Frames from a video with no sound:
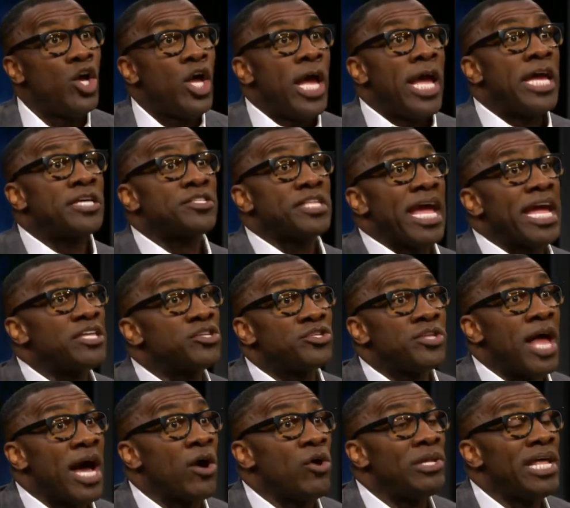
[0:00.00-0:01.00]
His agent's
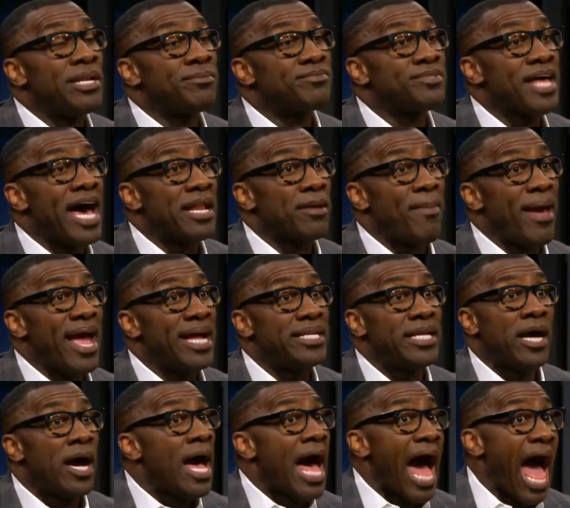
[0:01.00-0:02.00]
not going to let him sign a bad
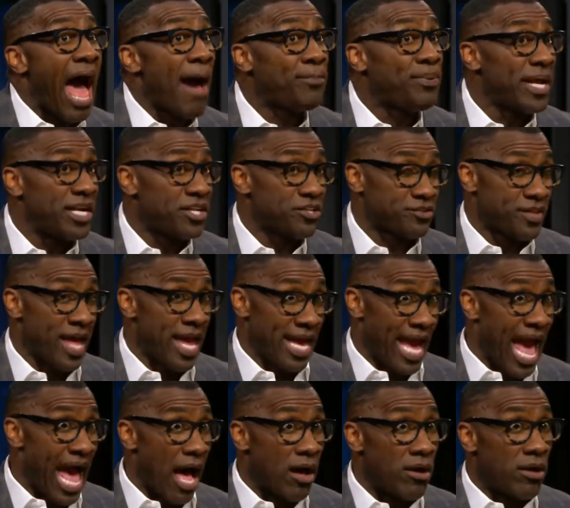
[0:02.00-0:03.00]
deal. I play this thing
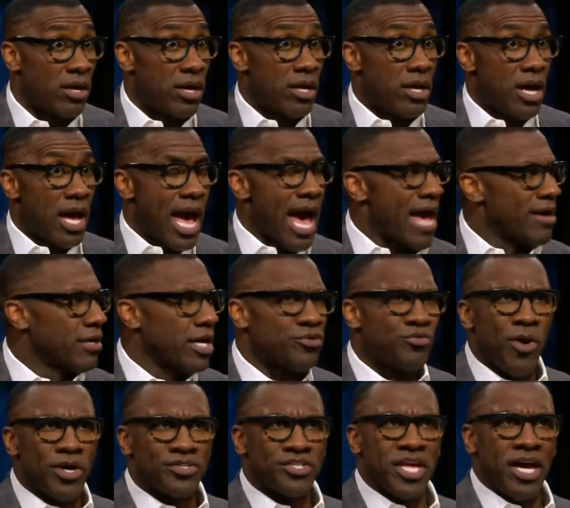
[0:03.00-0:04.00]
out. Guess
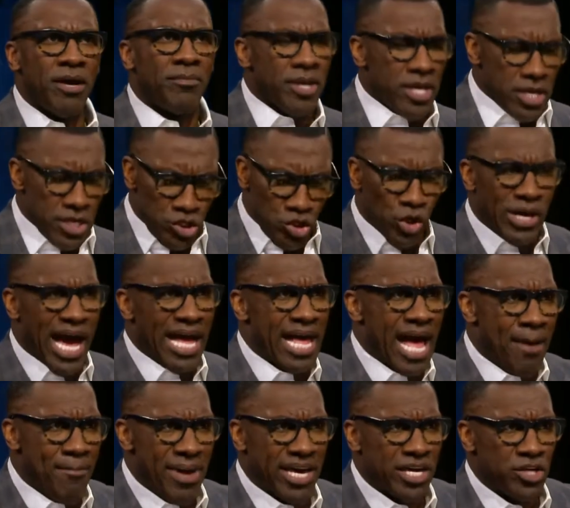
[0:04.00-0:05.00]
what, Skip?
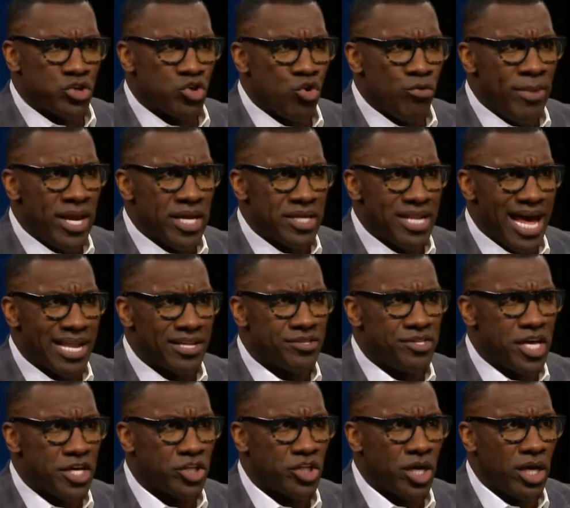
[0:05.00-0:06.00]
I'm making $2 million
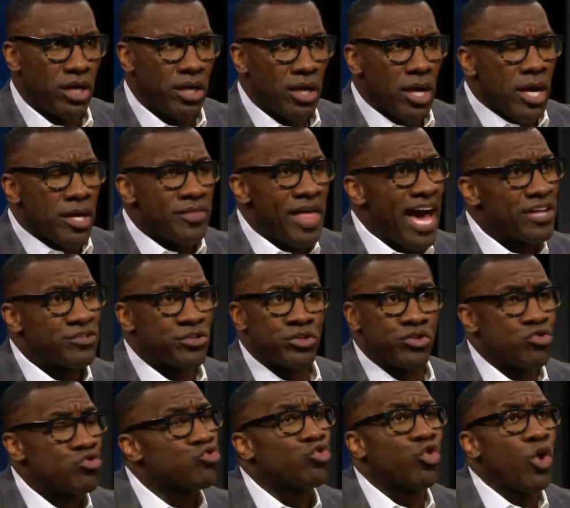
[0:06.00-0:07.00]
this year. That's
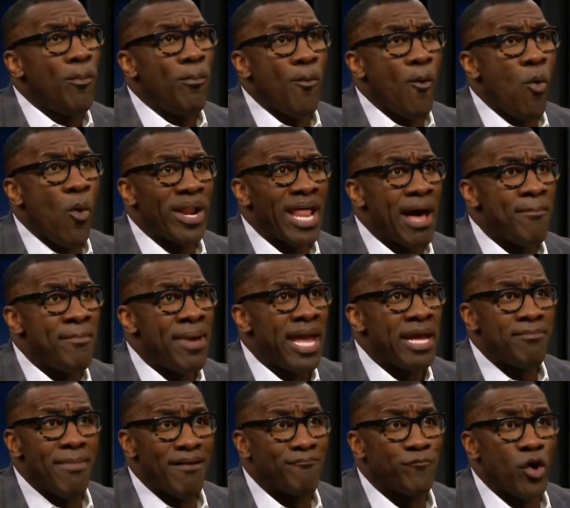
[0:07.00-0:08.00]
triple what I made
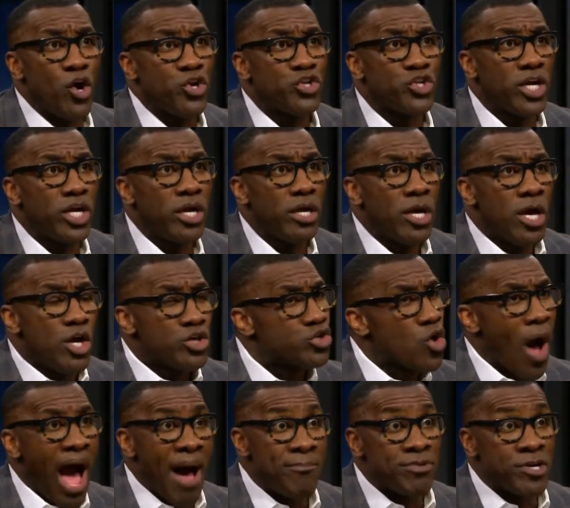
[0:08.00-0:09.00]
my first year. So
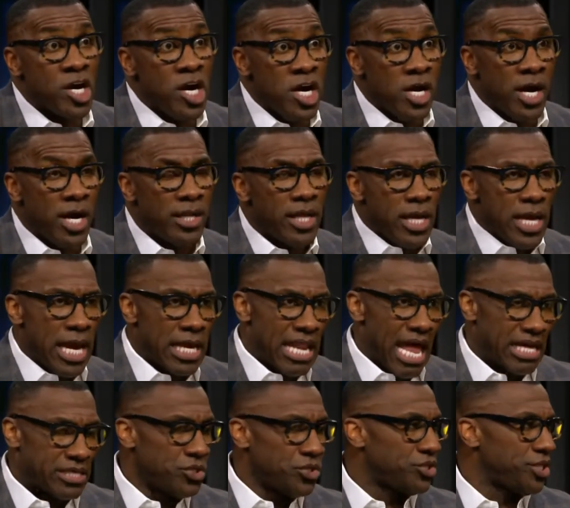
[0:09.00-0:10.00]
I'm good. And
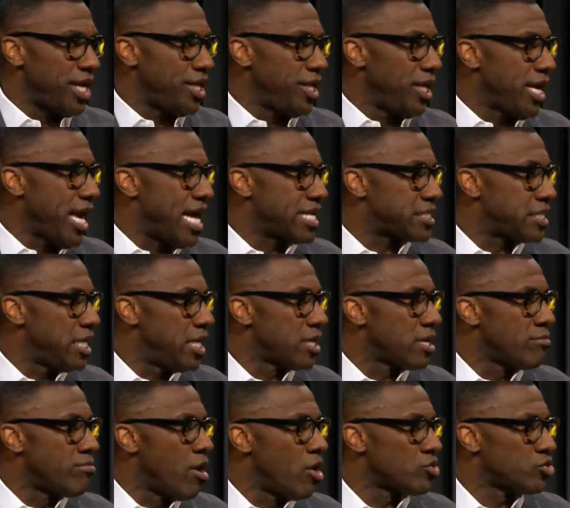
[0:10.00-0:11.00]
like you said, he got 10
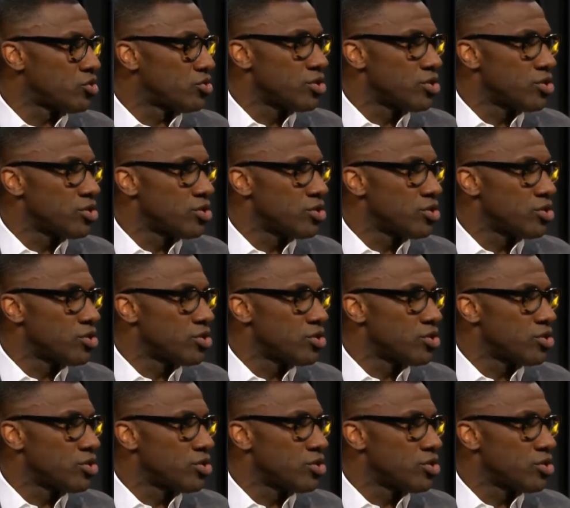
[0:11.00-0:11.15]
commercials.